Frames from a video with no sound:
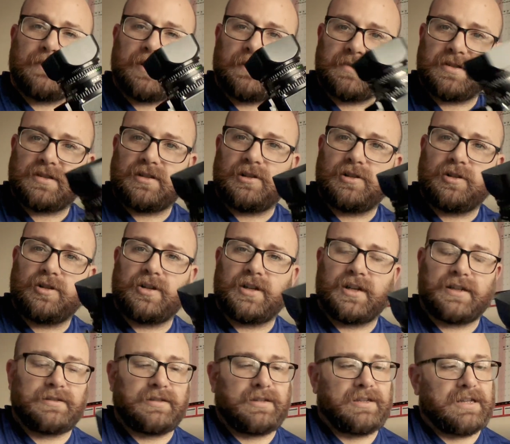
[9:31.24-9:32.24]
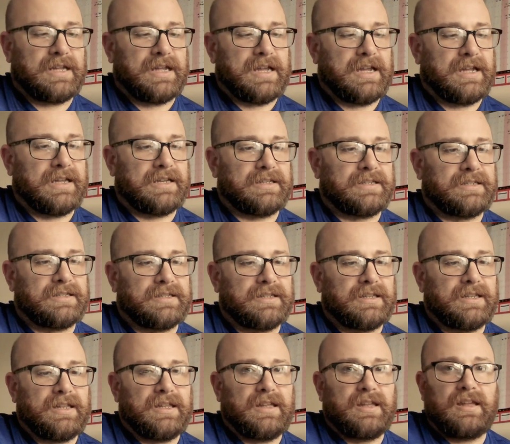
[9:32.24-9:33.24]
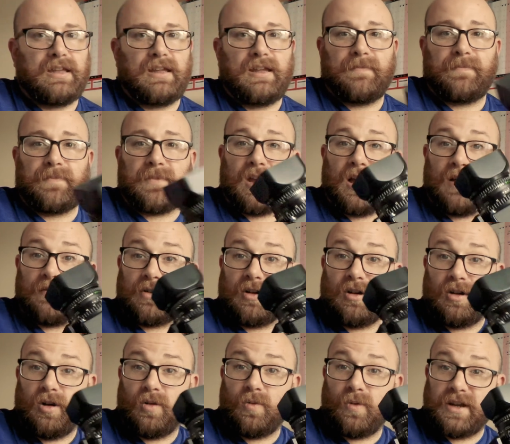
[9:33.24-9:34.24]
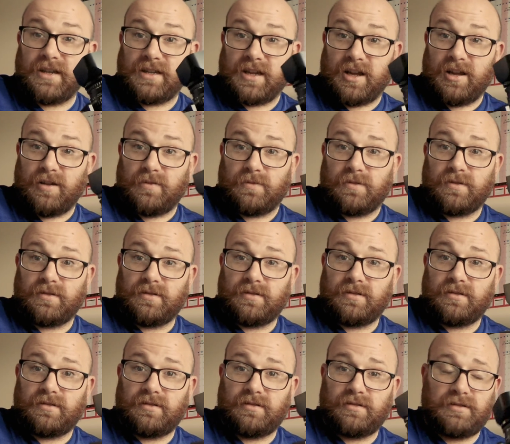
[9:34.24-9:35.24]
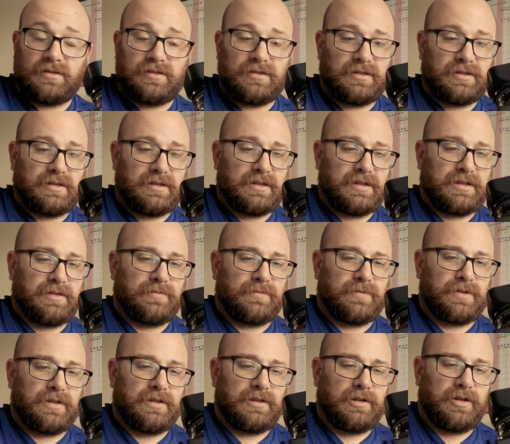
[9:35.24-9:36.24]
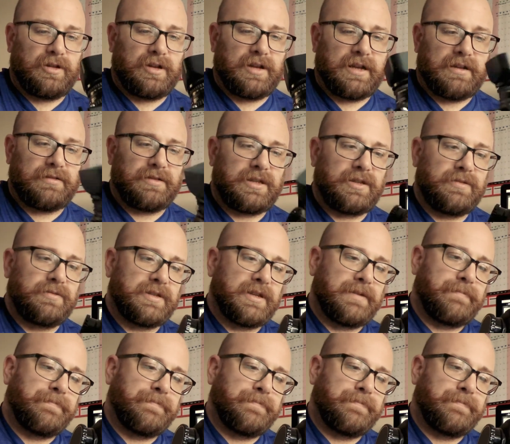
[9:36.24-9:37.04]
still learning, and I've got a long way to go with learning how to use it.